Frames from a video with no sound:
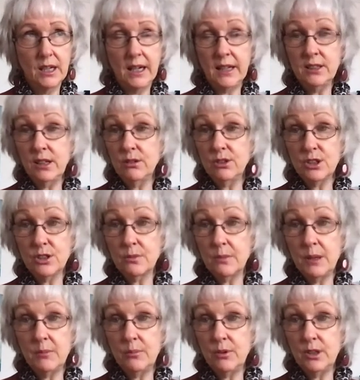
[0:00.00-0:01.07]
I don't just
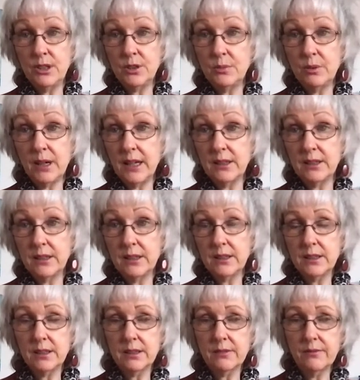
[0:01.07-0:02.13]
mean Buddhist
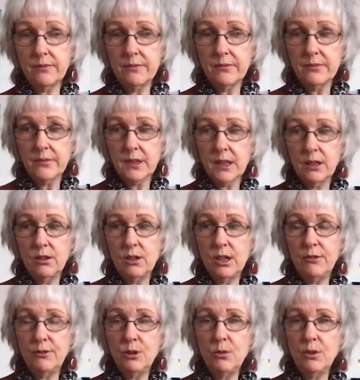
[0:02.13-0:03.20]
practice.
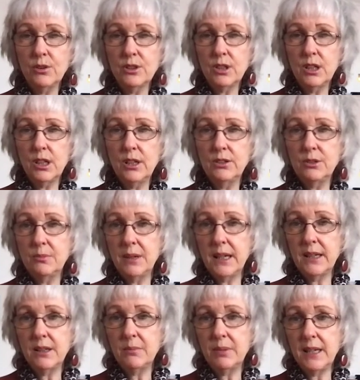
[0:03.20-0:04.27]
If you want to learn to
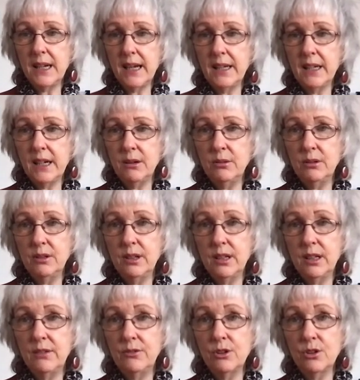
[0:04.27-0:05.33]
play the piano,
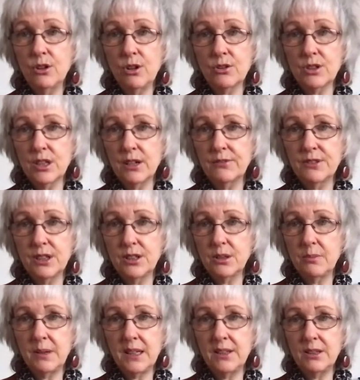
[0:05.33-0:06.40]
if you're not
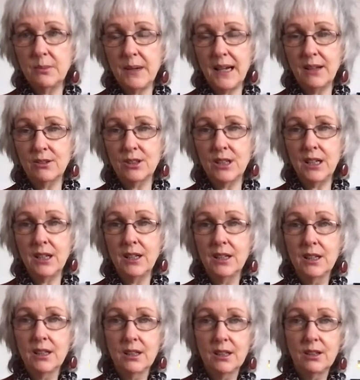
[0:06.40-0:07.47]
self-disciplined about it,
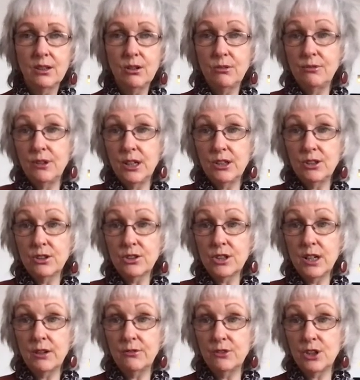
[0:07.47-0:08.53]
you'll find
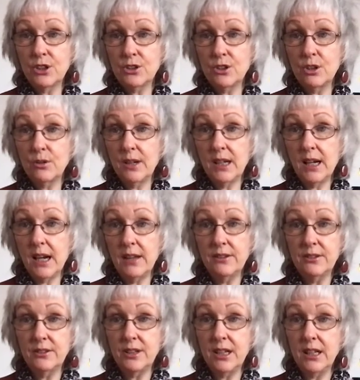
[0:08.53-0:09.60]
yourself just doing other
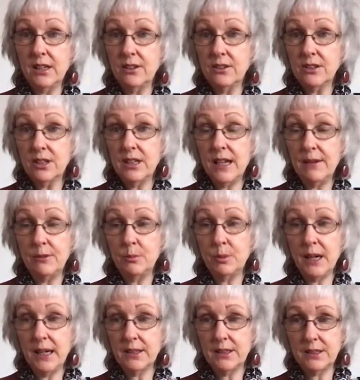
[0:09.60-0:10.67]
things and never
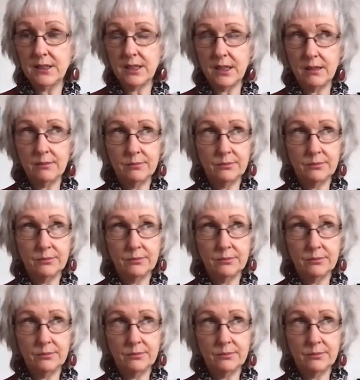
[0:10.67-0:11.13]
practicing.